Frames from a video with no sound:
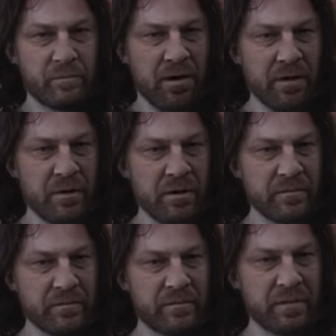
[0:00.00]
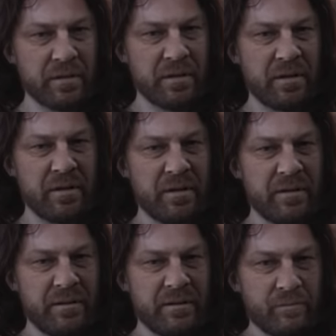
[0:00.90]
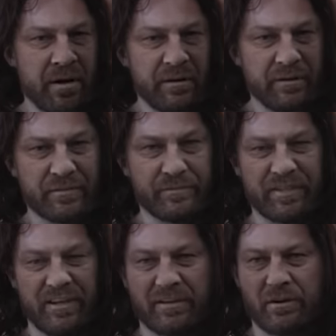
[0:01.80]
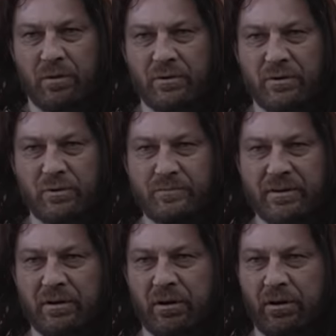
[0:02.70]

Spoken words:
Pirates? Pirates have taken over Numenor.